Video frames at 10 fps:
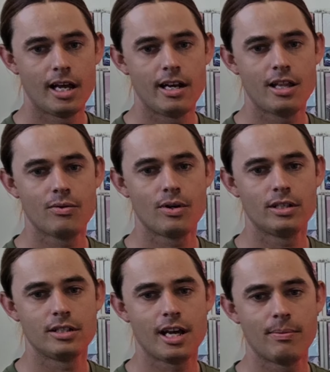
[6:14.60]
Another one
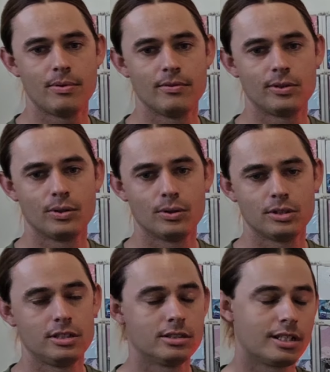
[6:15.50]
that's happened, of
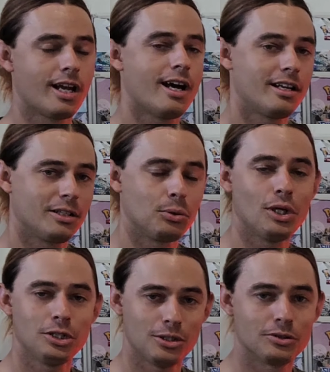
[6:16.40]
course, is the card in
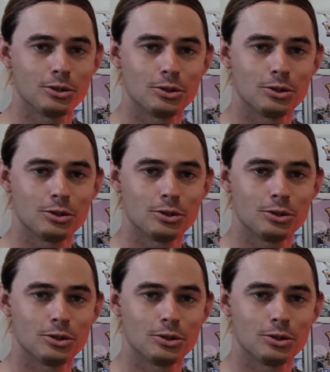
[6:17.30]
question I was